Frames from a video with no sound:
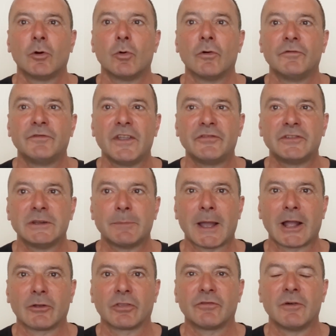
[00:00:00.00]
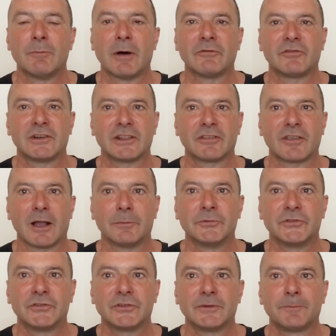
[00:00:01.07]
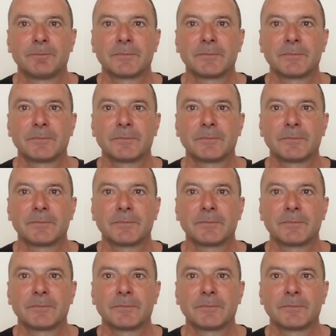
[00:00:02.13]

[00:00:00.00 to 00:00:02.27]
or £50 for monthly subs.